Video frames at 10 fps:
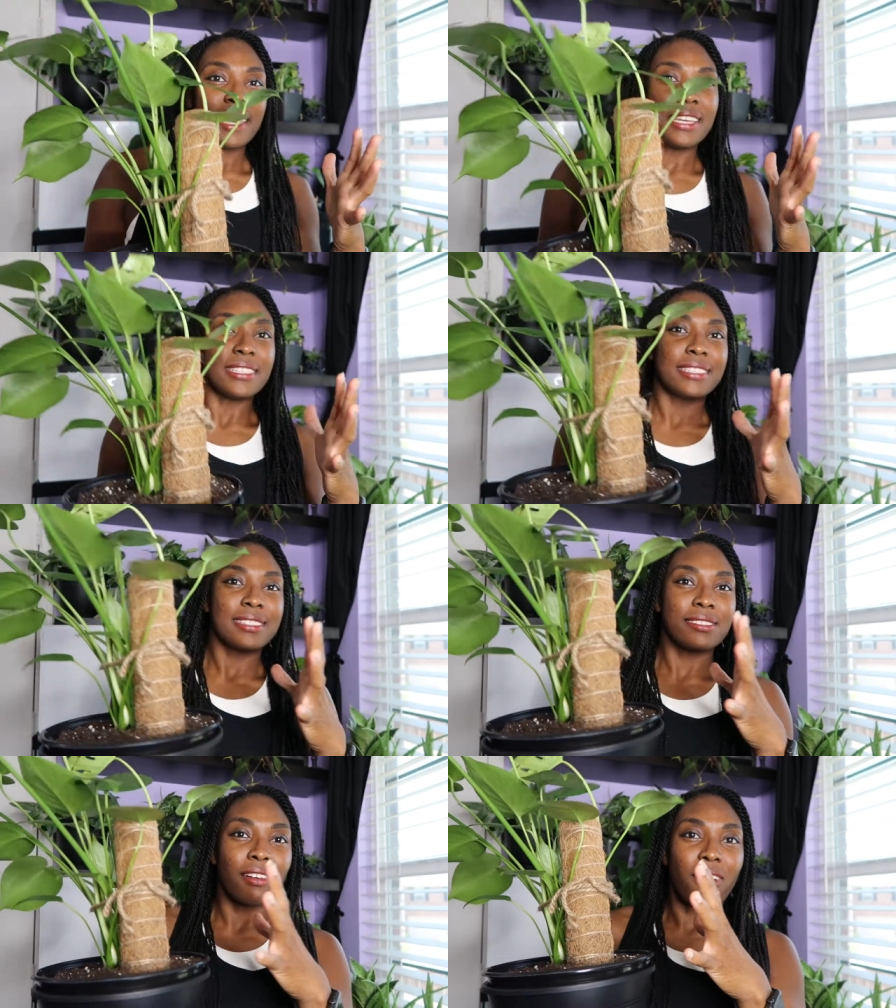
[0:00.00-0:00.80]

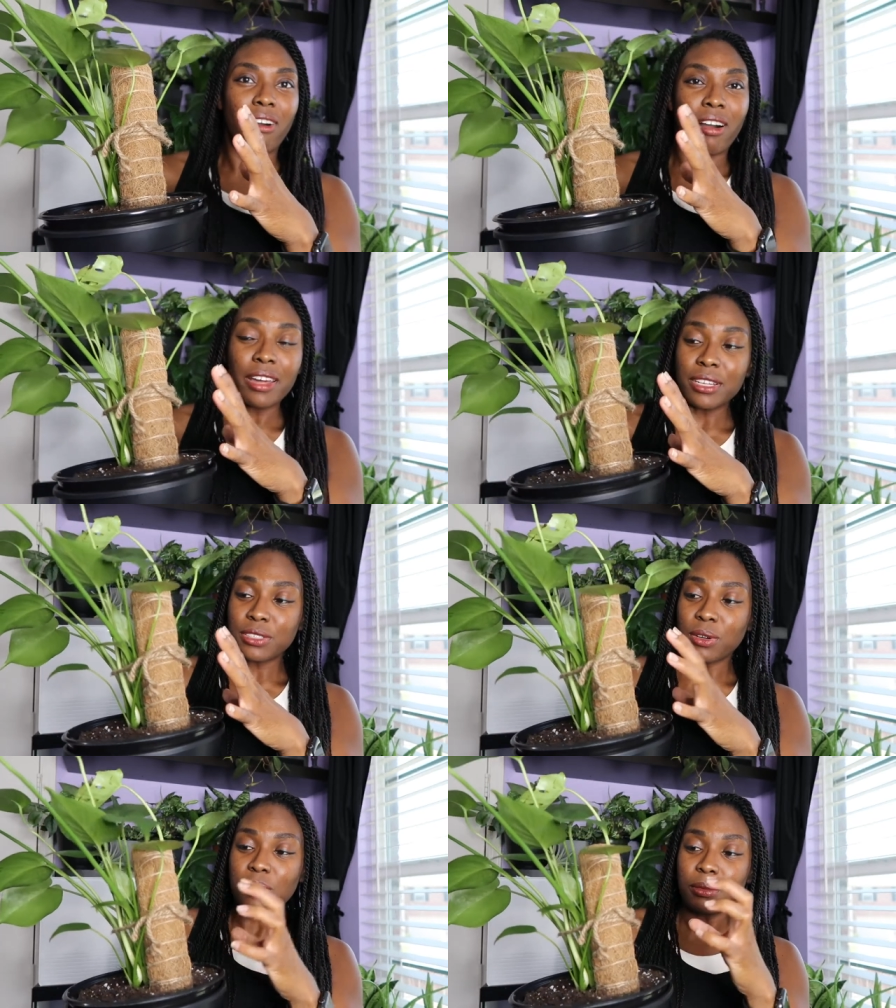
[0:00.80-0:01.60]
It's on a
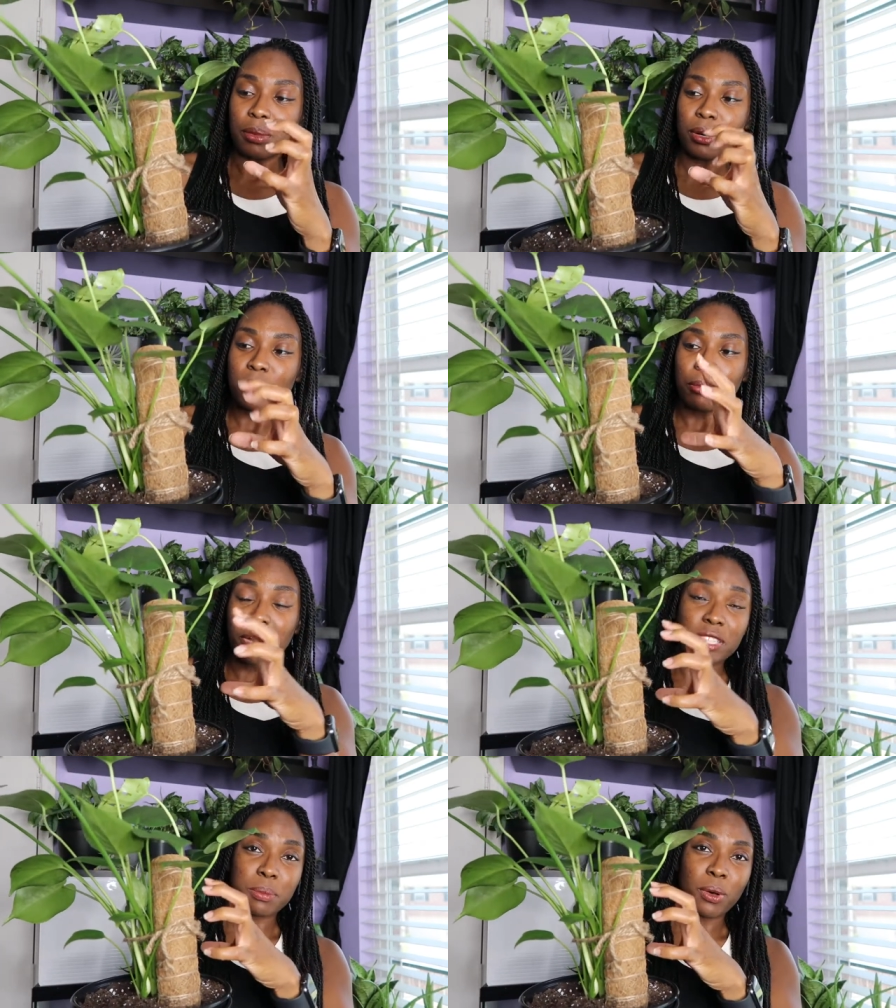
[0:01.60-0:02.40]
totem pole,
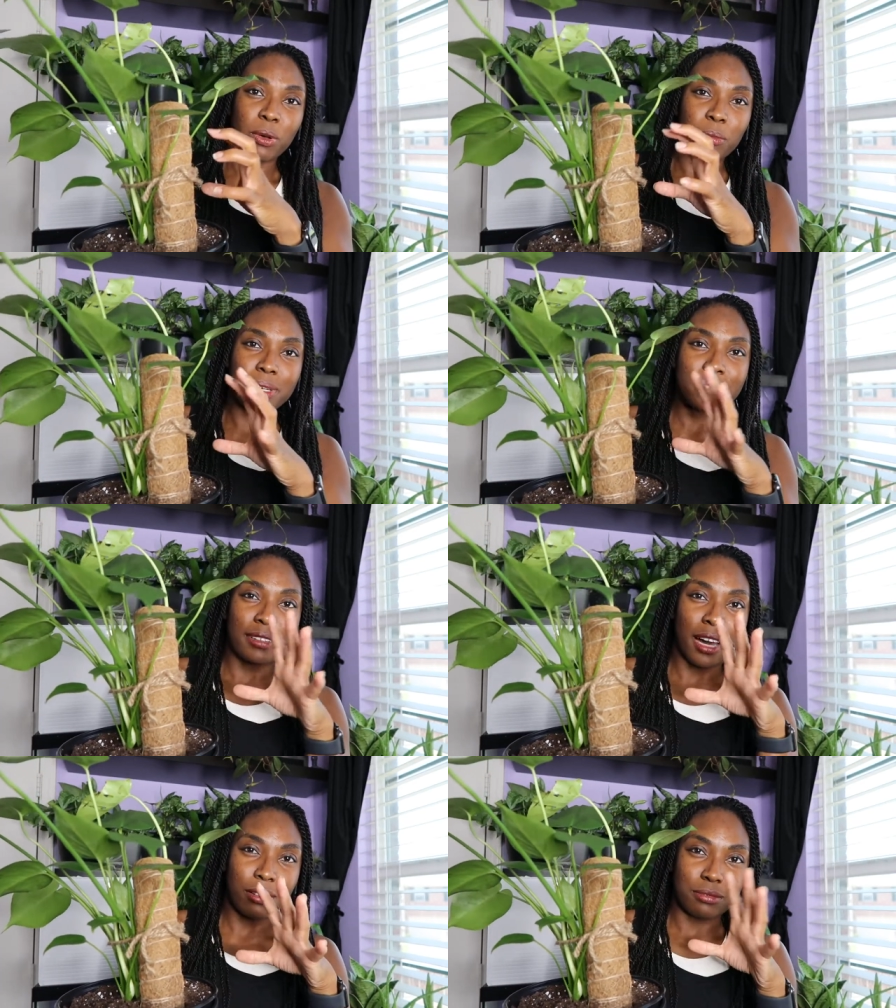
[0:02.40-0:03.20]
moss pole, but
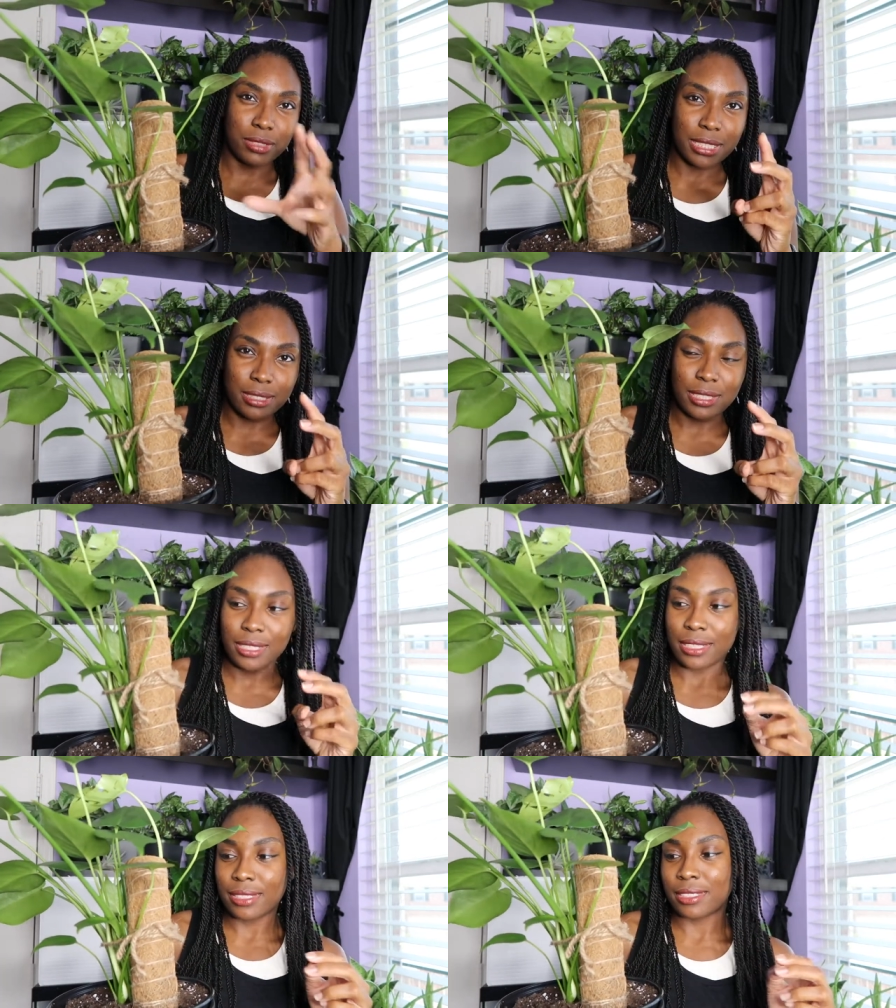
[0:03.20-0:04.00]
not really,
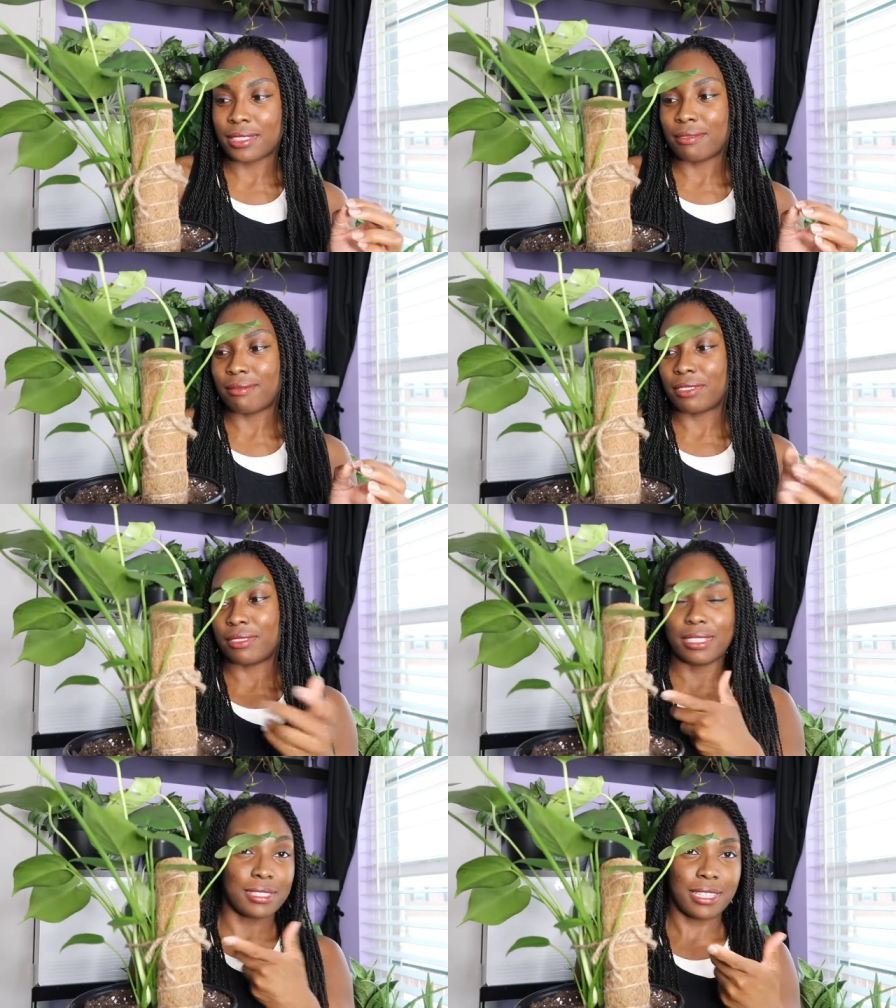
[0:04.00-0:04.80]
because
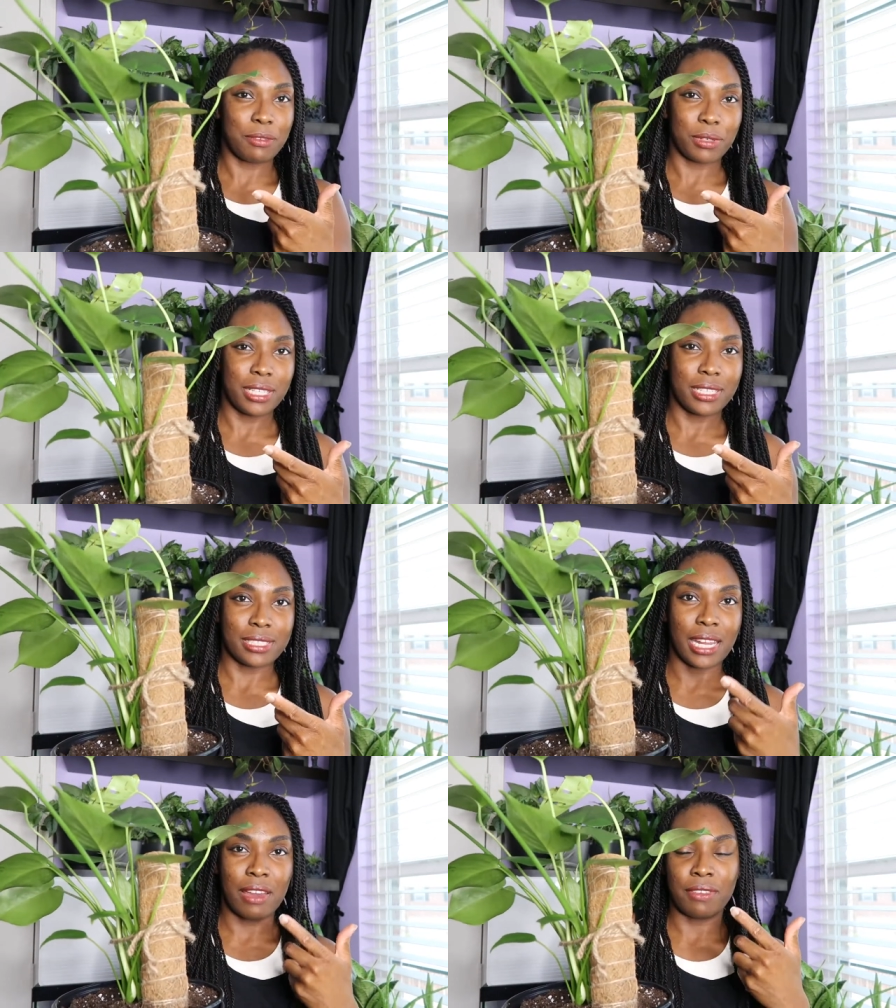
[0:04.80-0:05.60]
this thing really
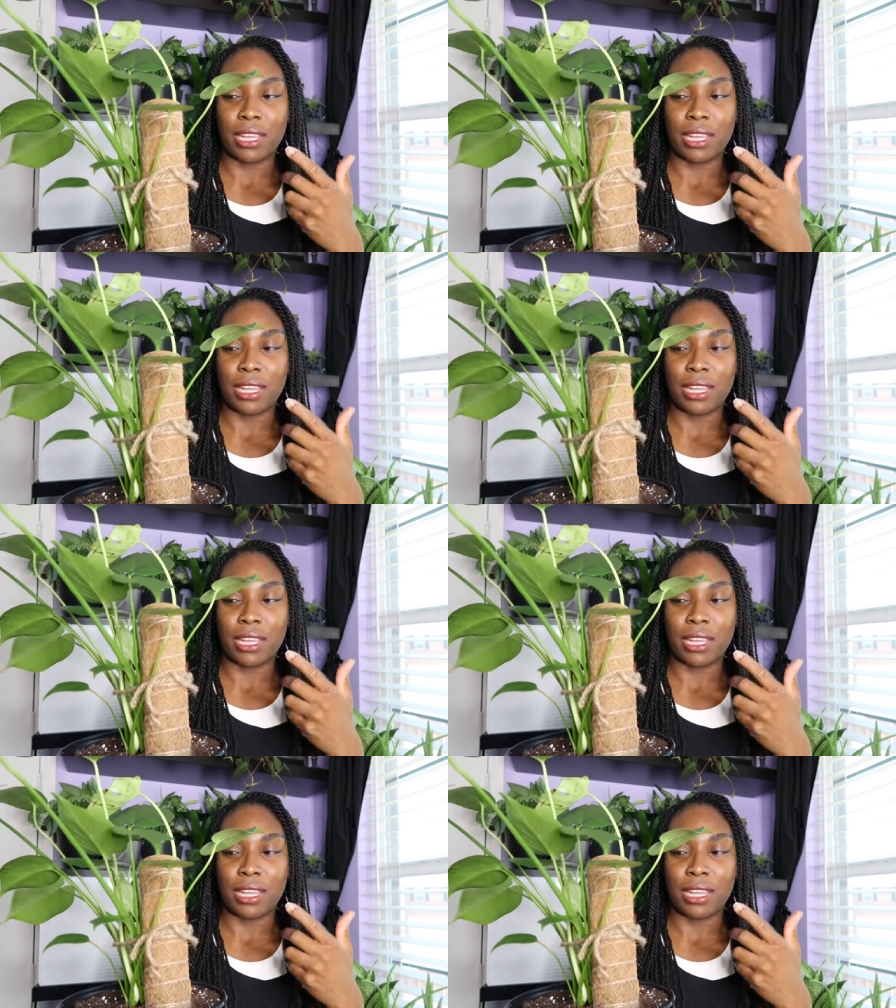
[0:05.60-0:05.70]
doesn't have